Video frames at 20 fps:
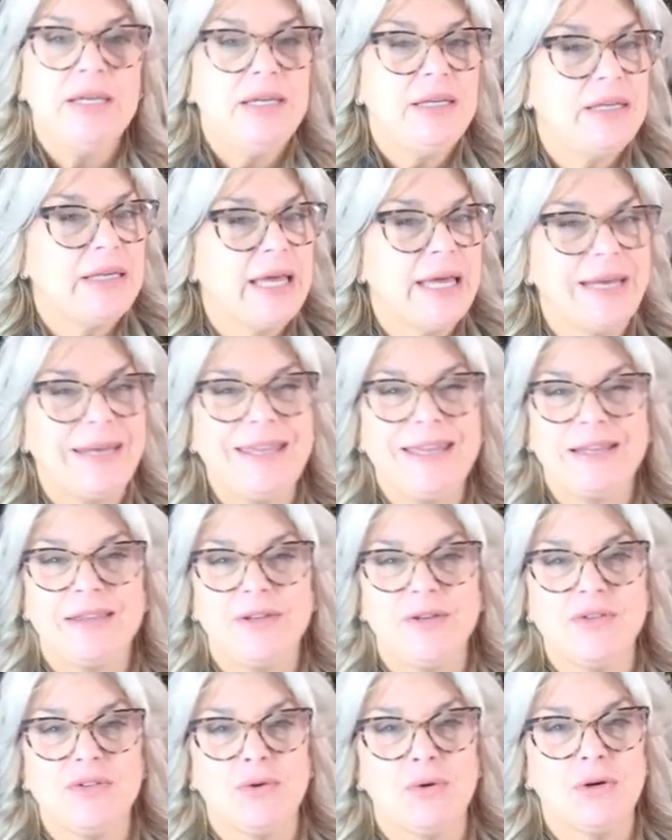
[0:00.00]
you got to get
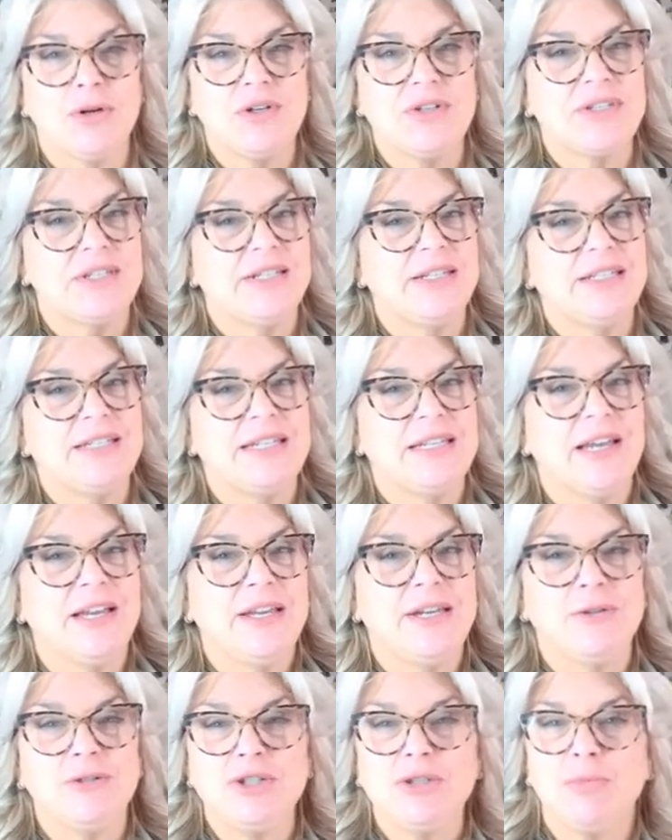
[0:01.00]
those orders in
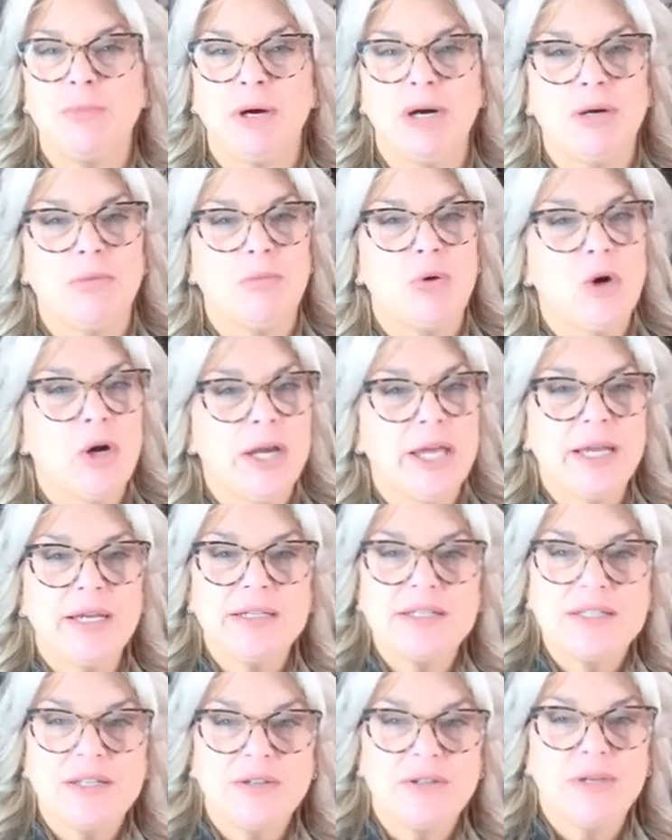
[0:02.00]
tonight or tomorrow morning
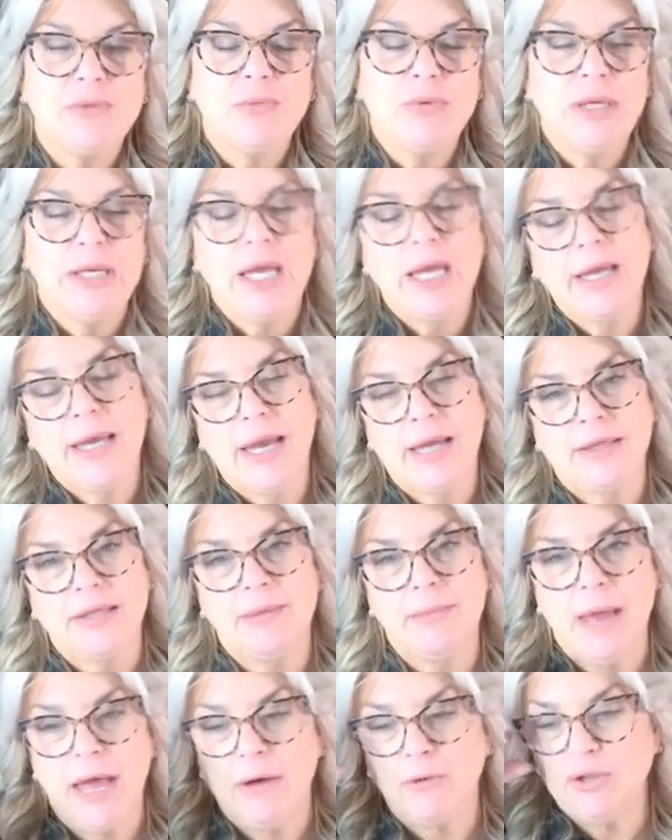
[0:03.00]
so that we can get
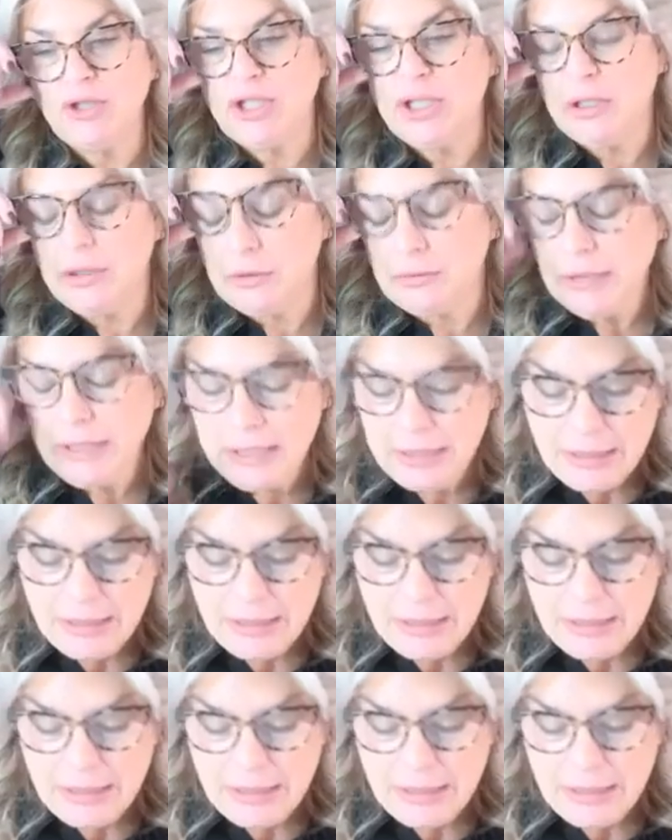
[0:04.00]
them out to you.